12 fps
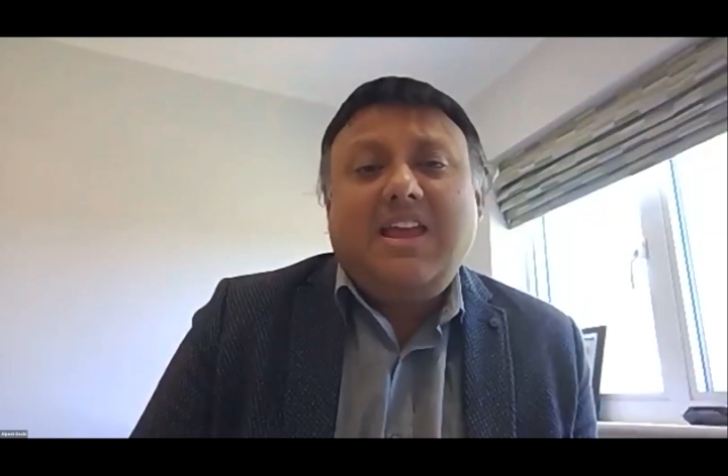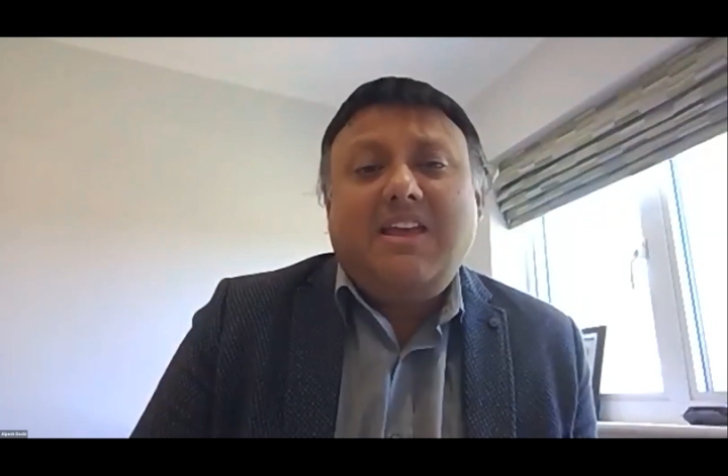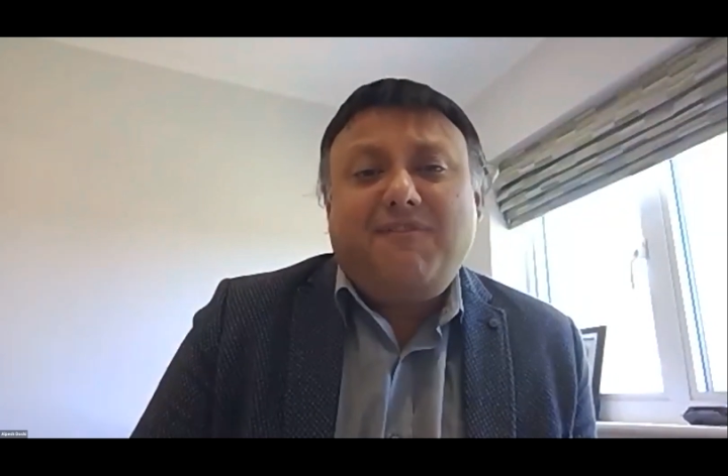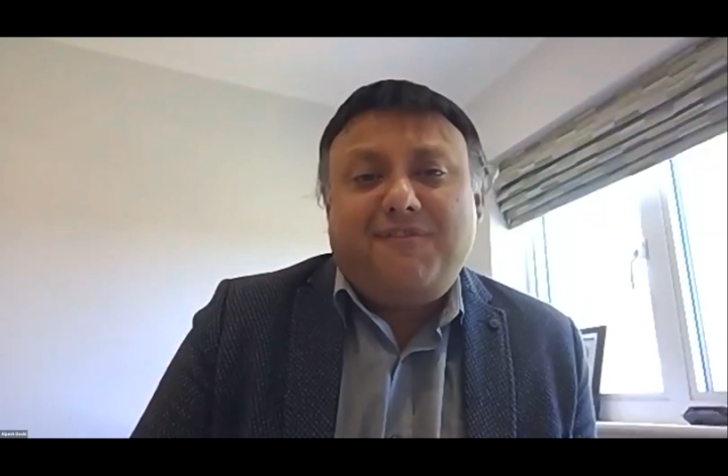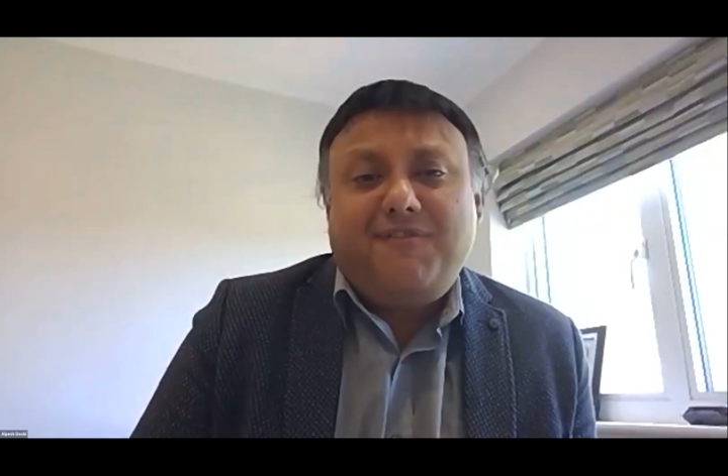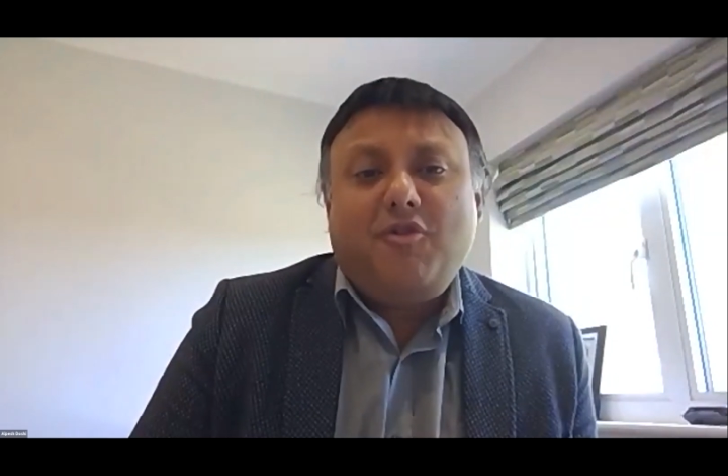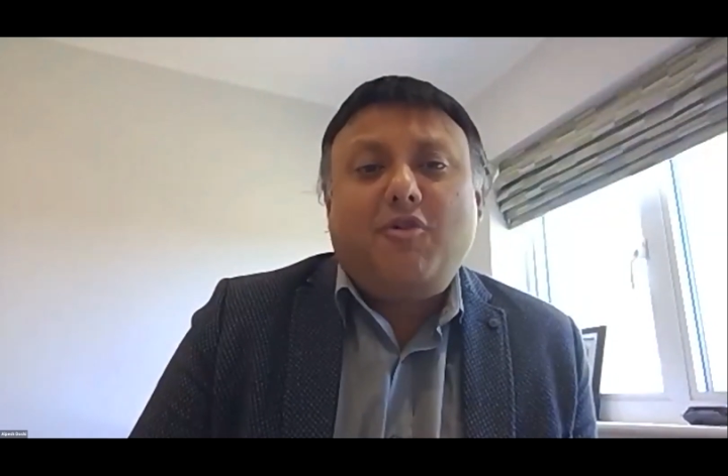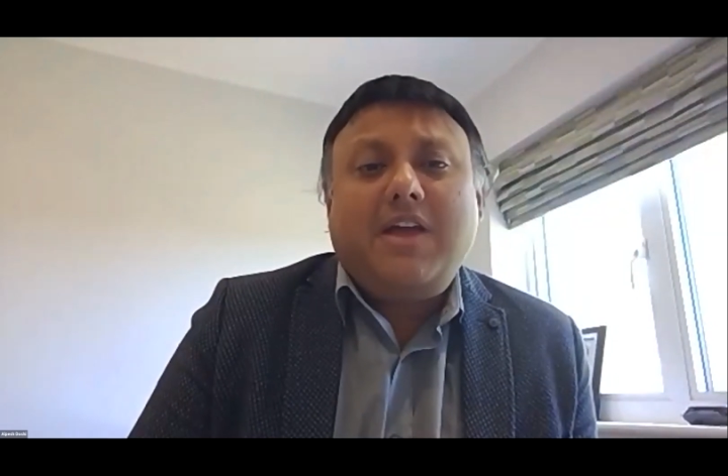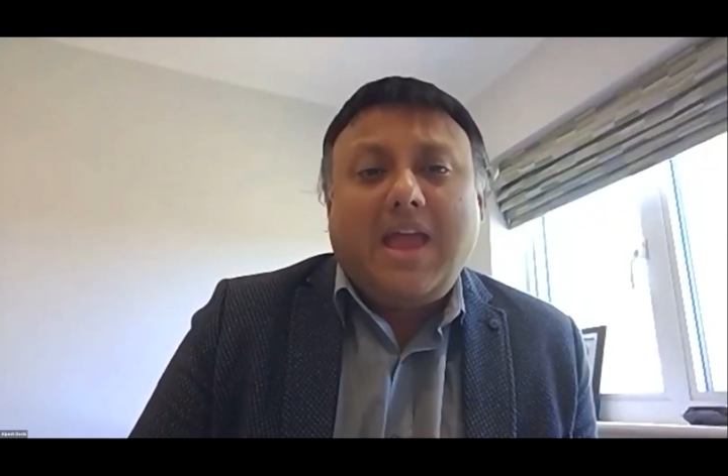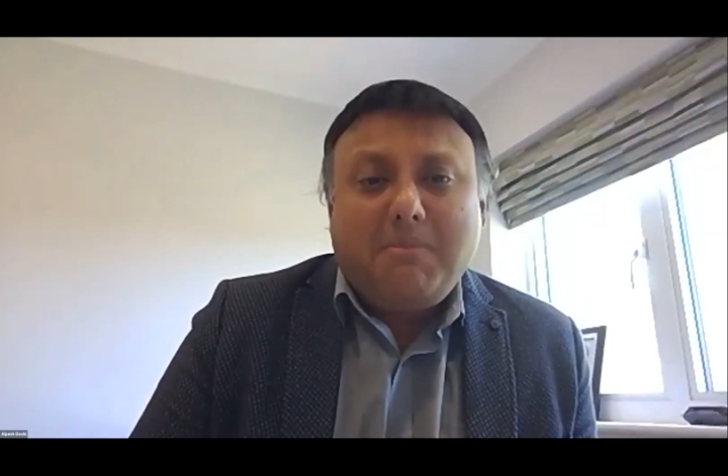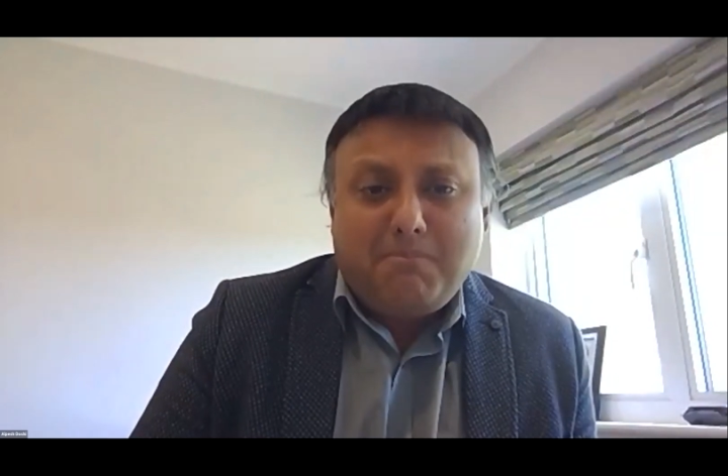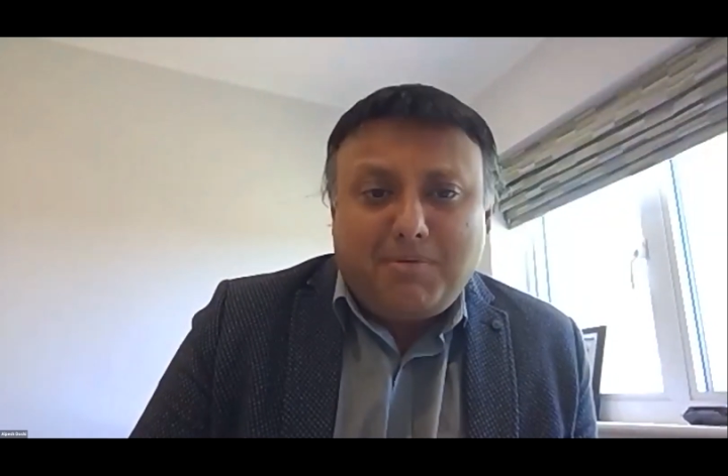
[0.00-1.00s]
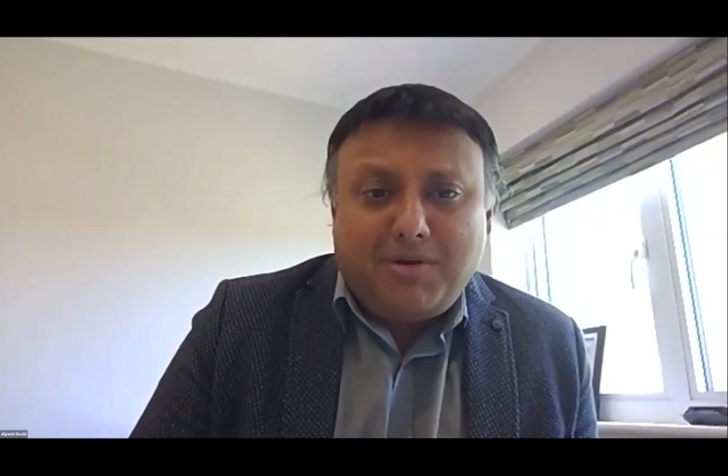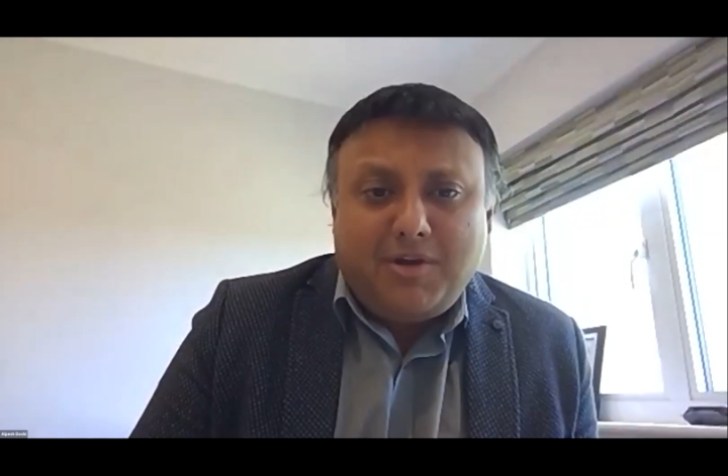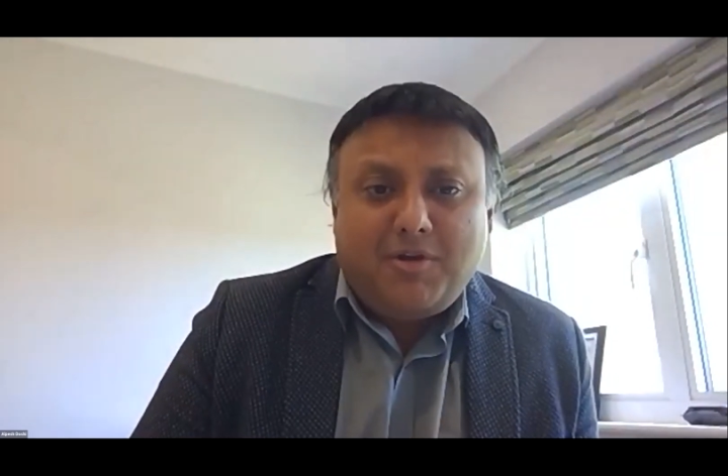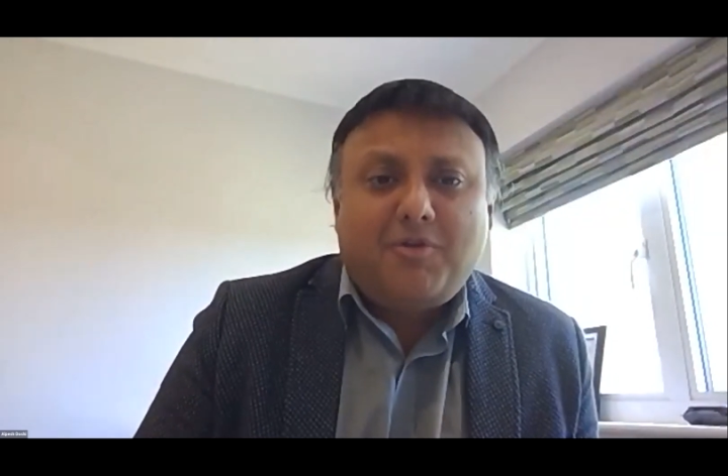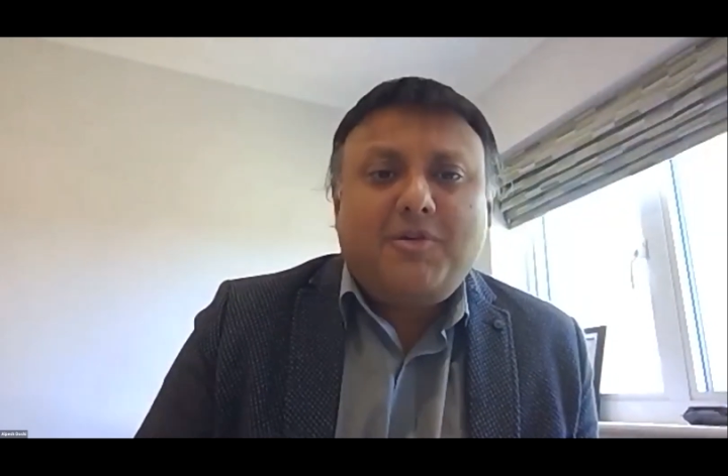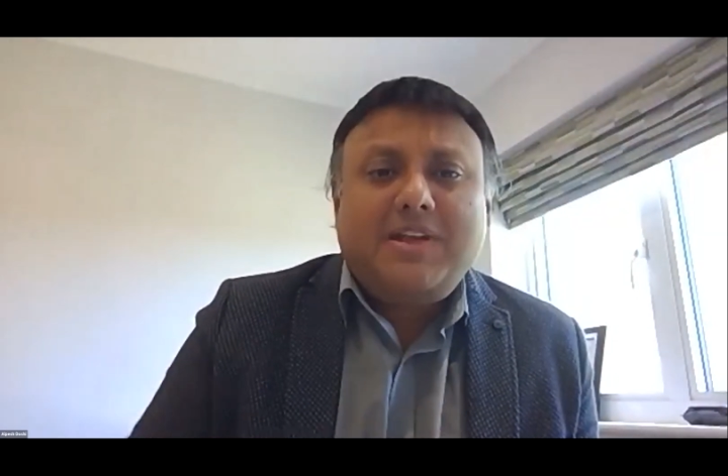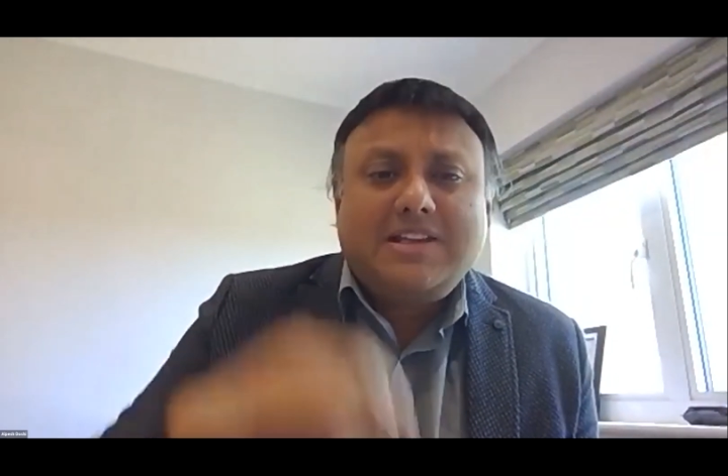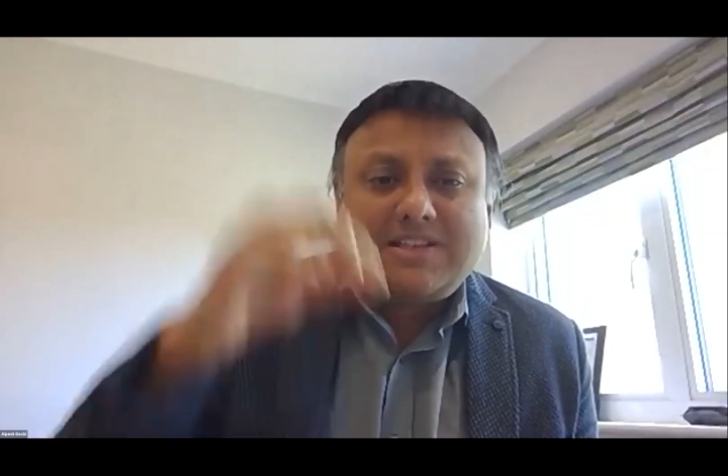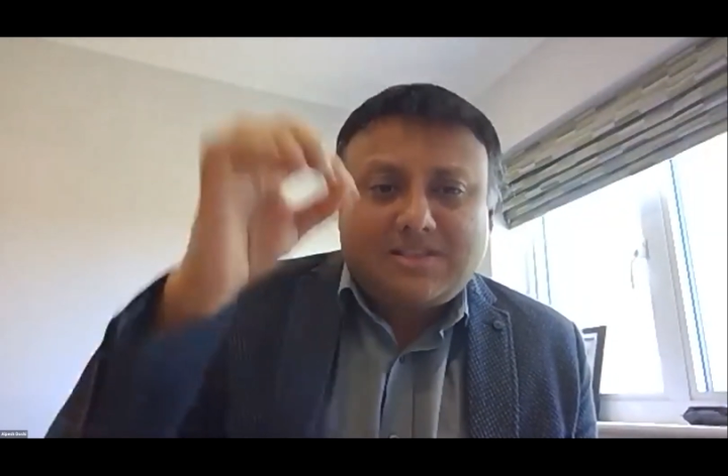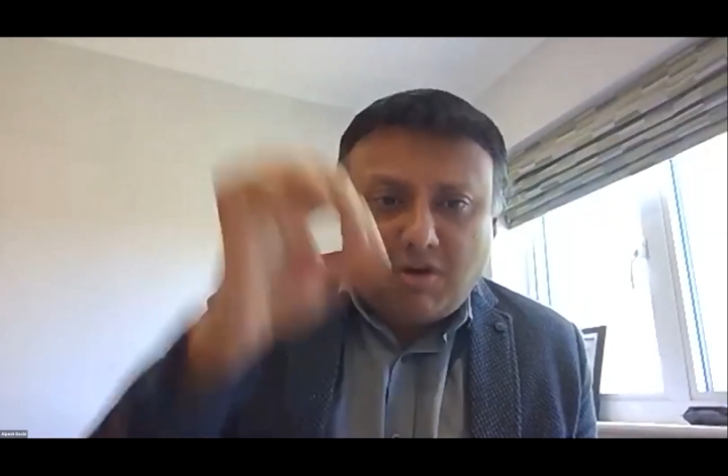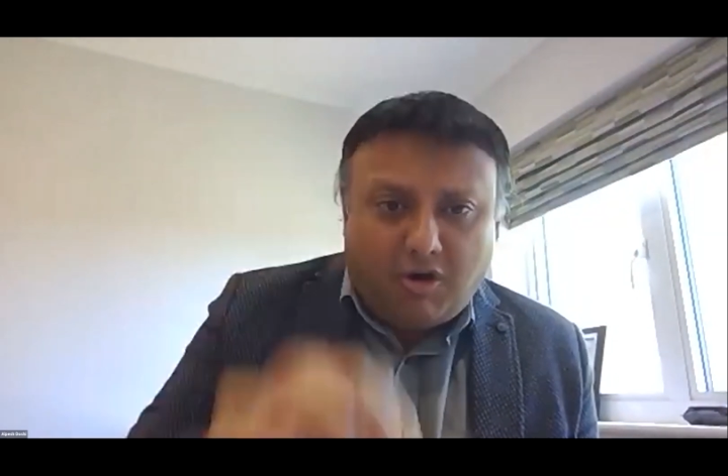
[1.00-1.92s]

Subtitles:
if your embryo is